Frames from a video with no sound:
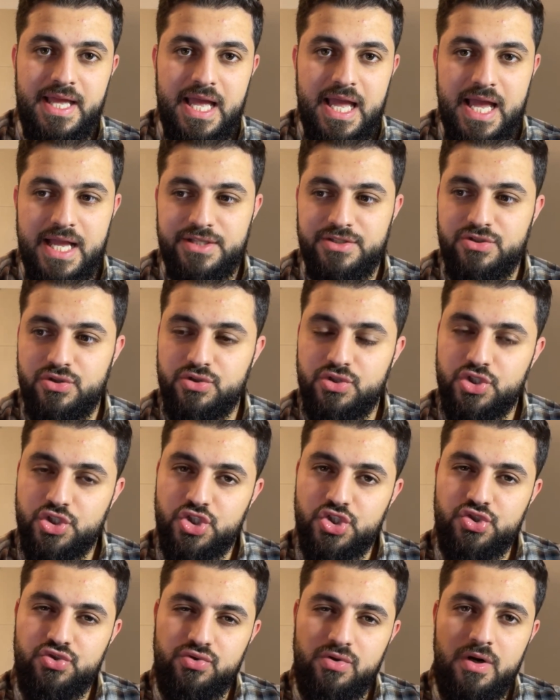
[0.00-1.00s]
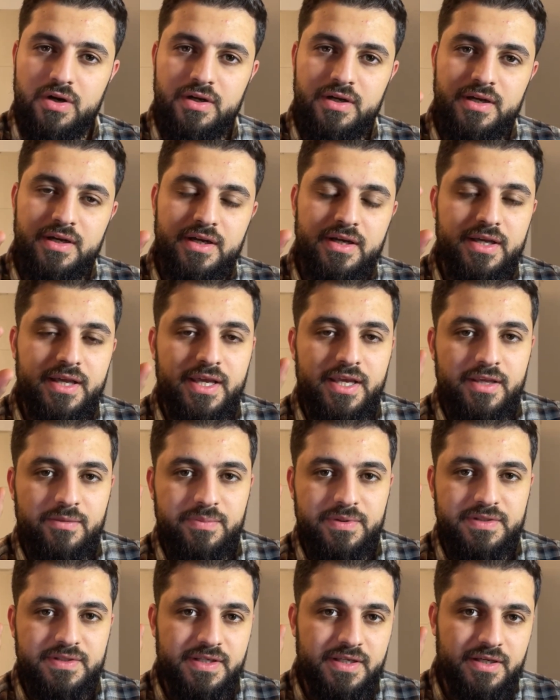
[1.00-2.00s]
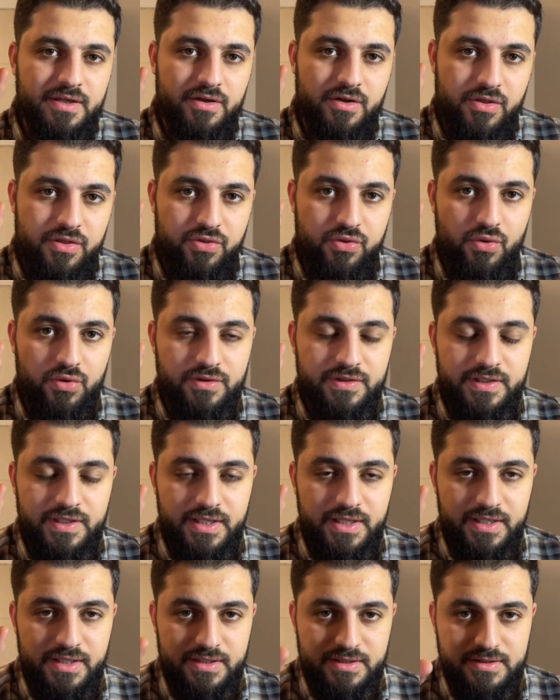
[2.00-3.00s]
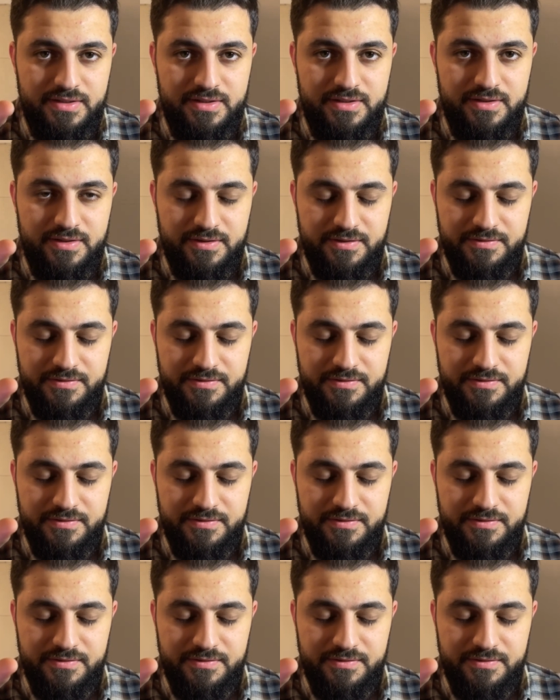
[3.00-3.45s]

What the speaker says: And so the stronger a particular thought is,